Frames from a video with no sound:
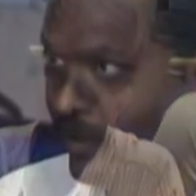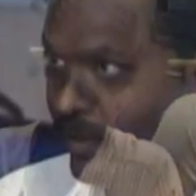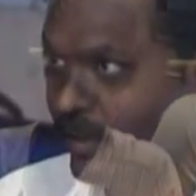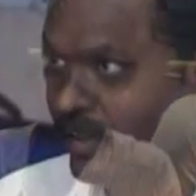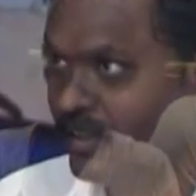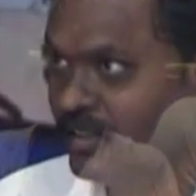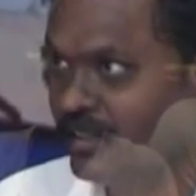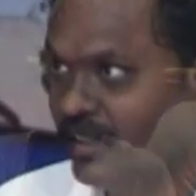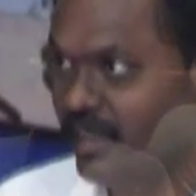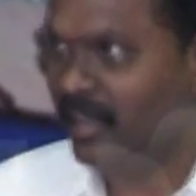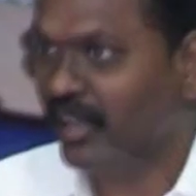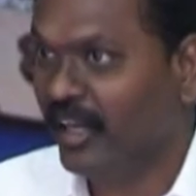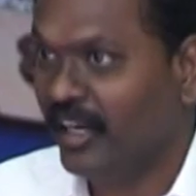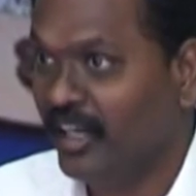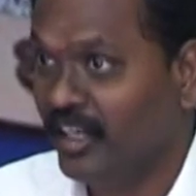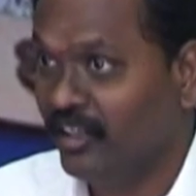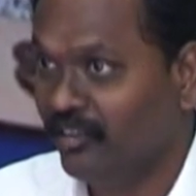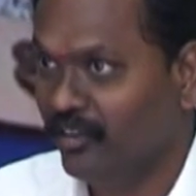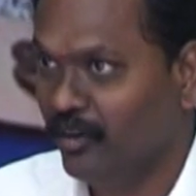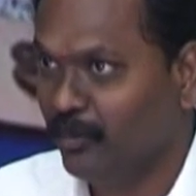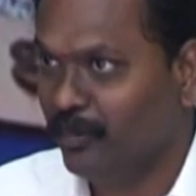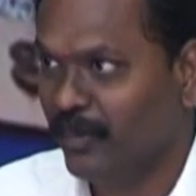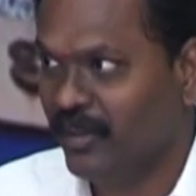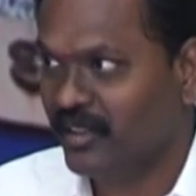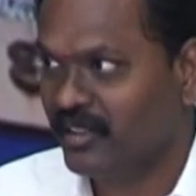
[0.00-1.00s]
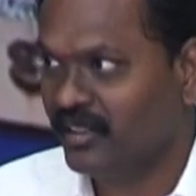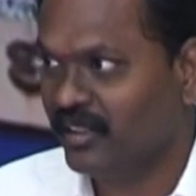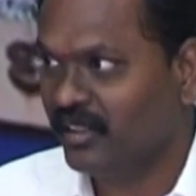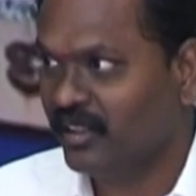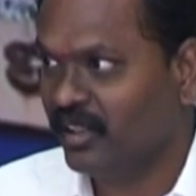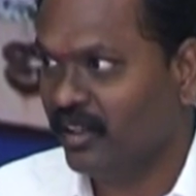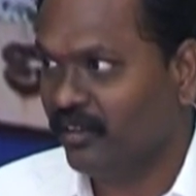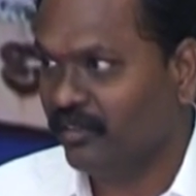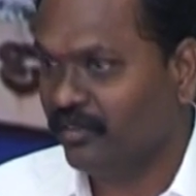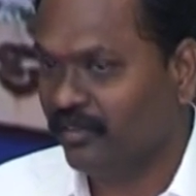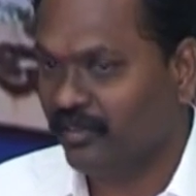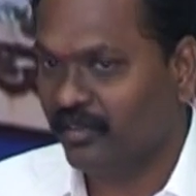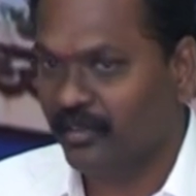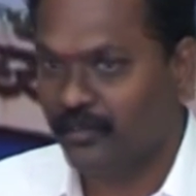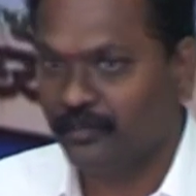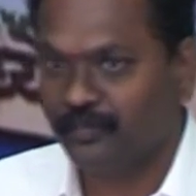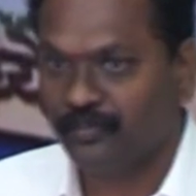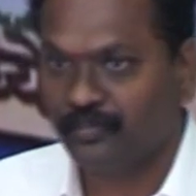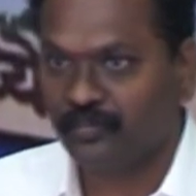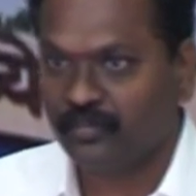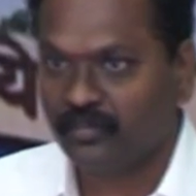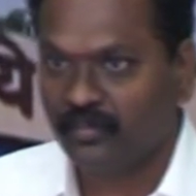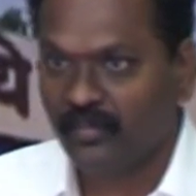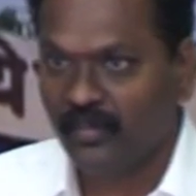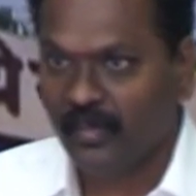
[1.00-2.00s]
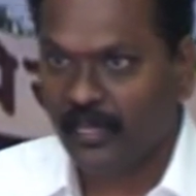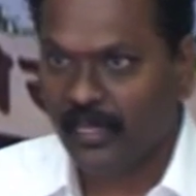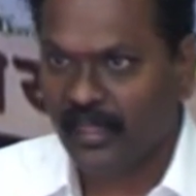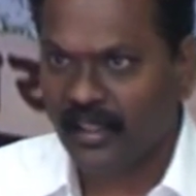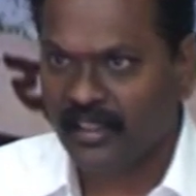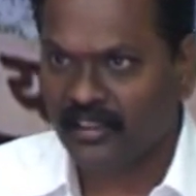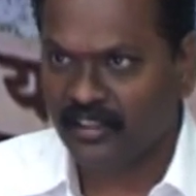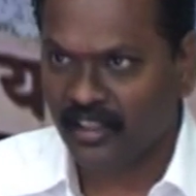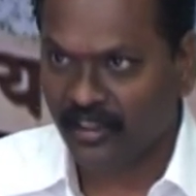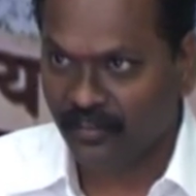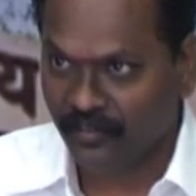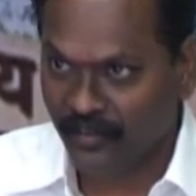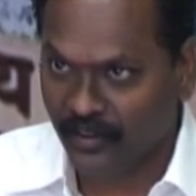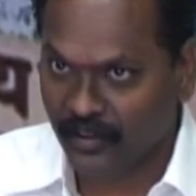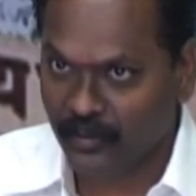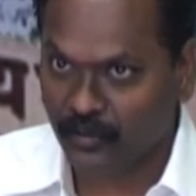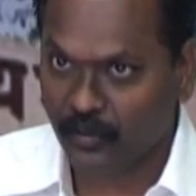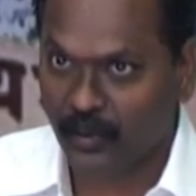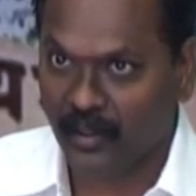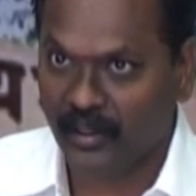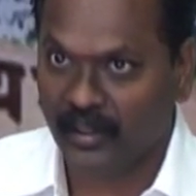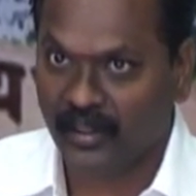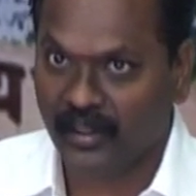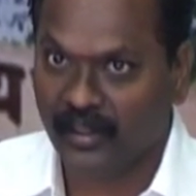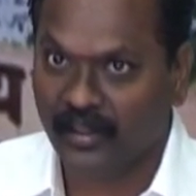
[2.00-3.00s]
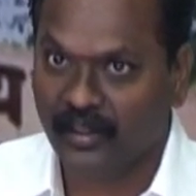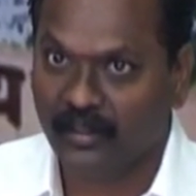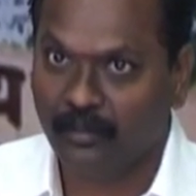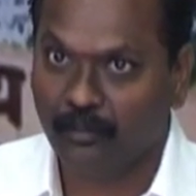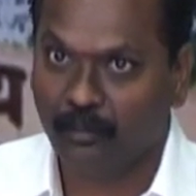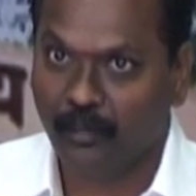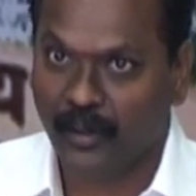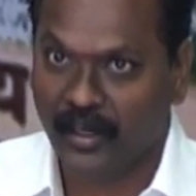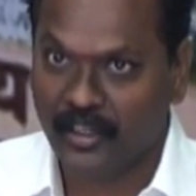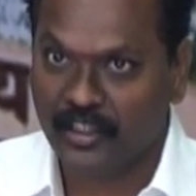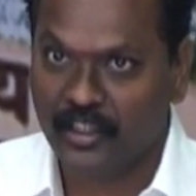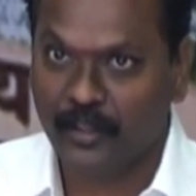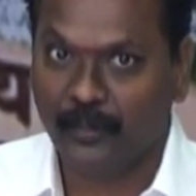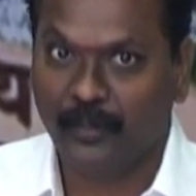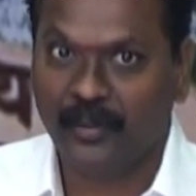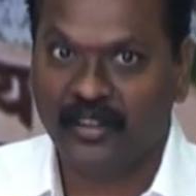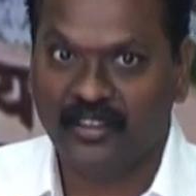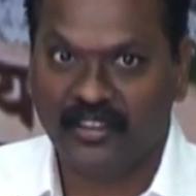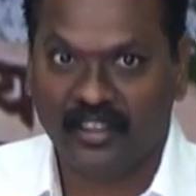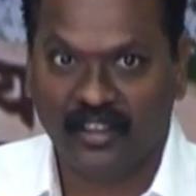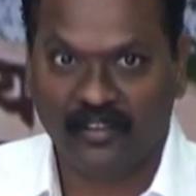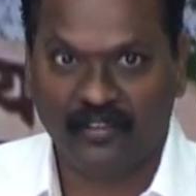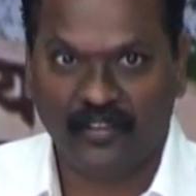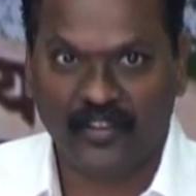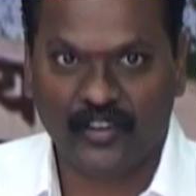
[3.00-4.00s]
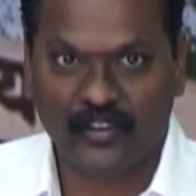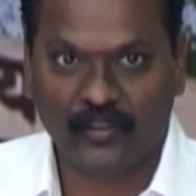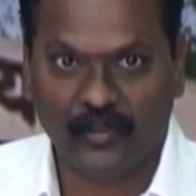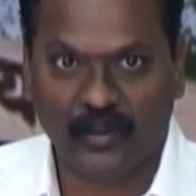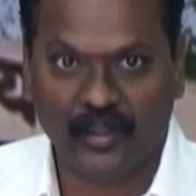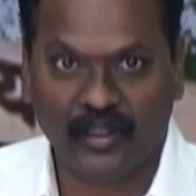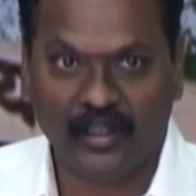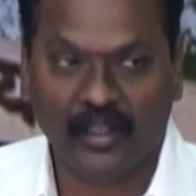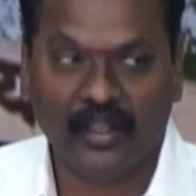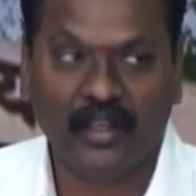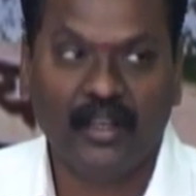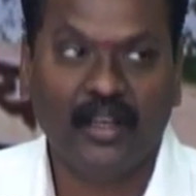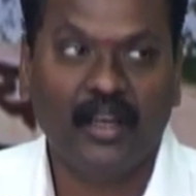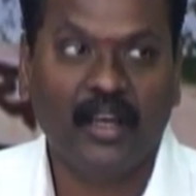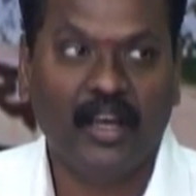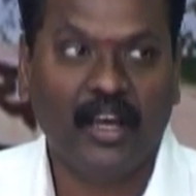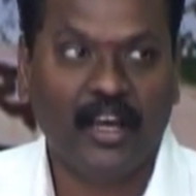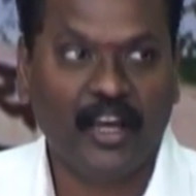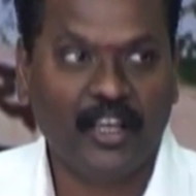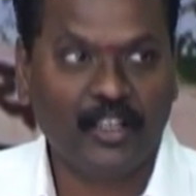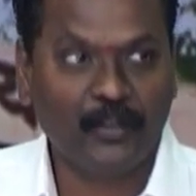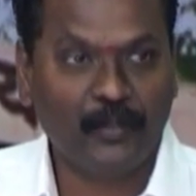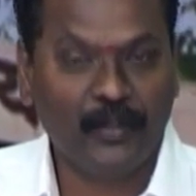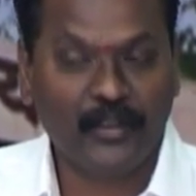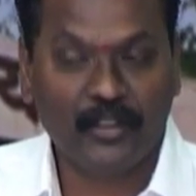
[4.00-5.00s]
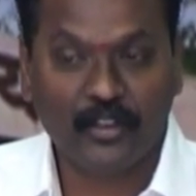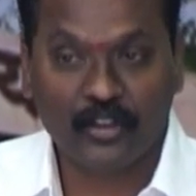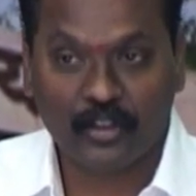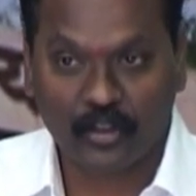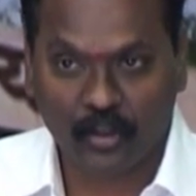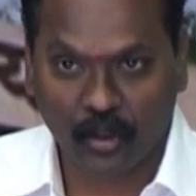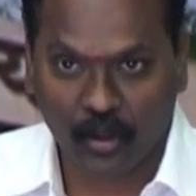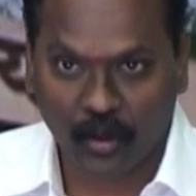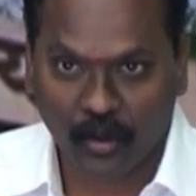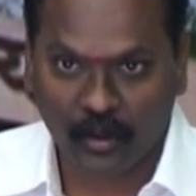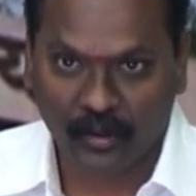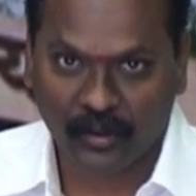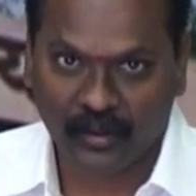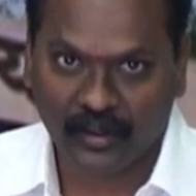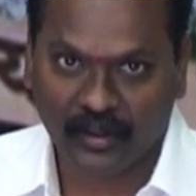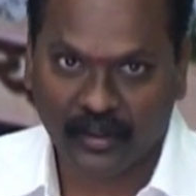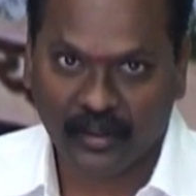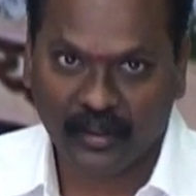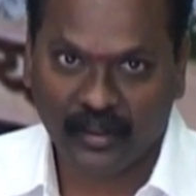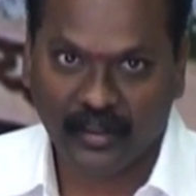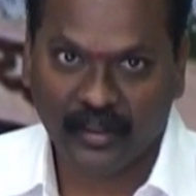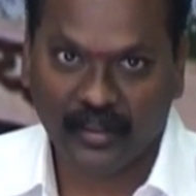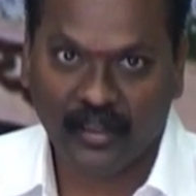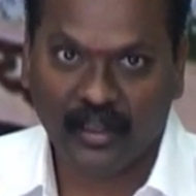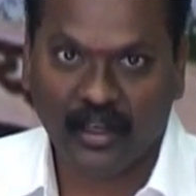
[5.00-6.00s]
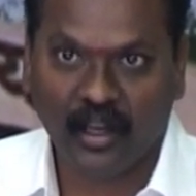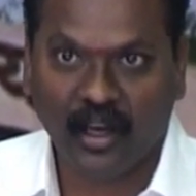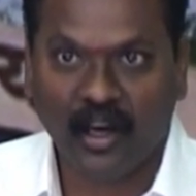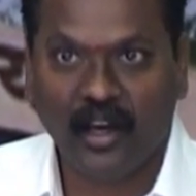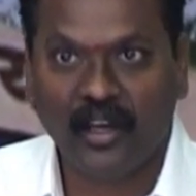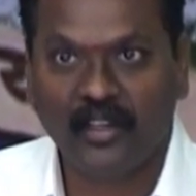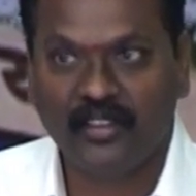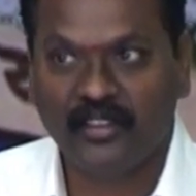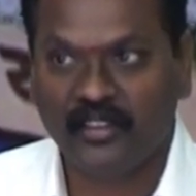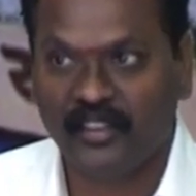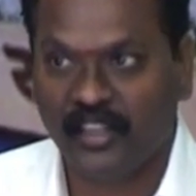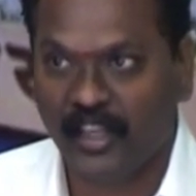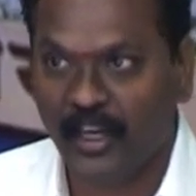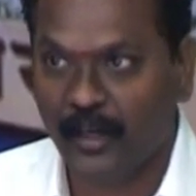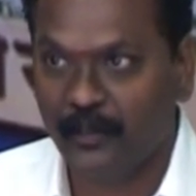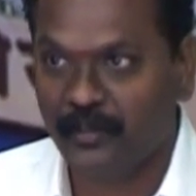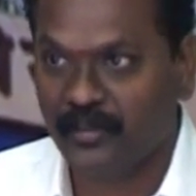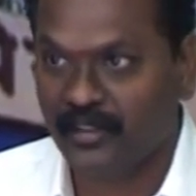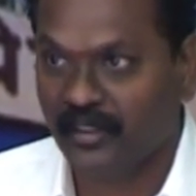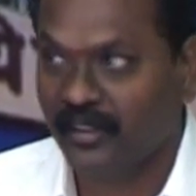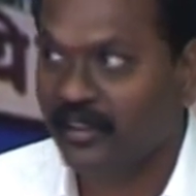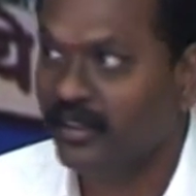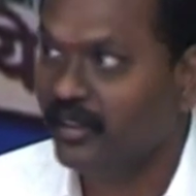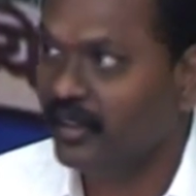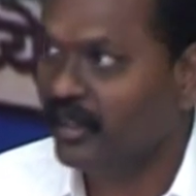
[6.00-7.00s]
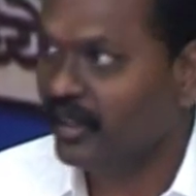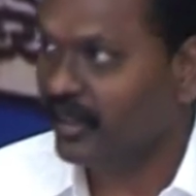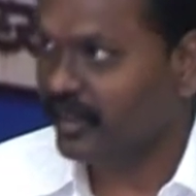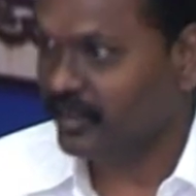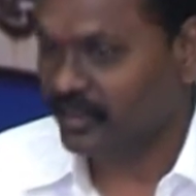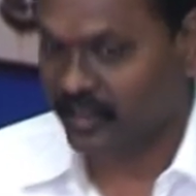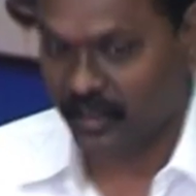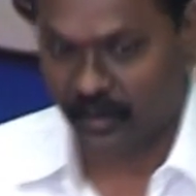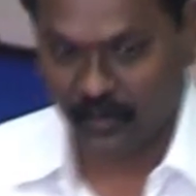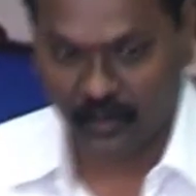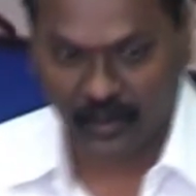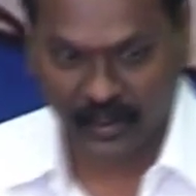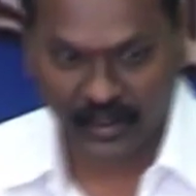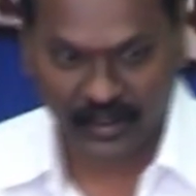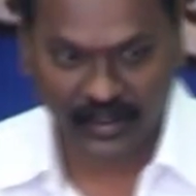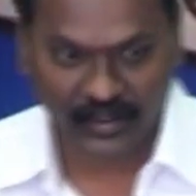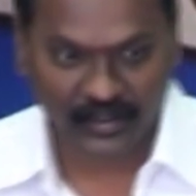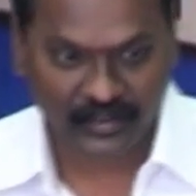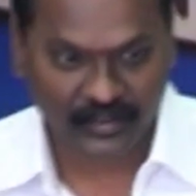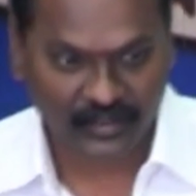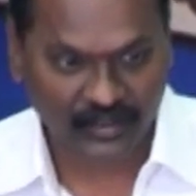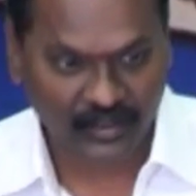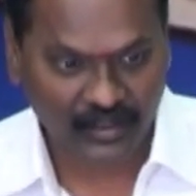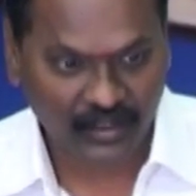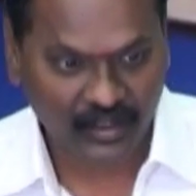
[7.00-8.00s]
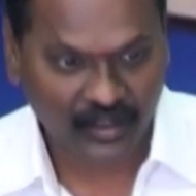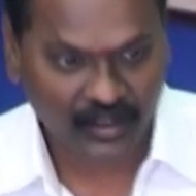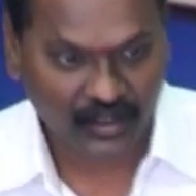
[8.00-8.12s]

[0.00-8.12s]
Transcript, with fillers: We can say 95% of surface water, possible surface water has been stored in large dams and reservoirs.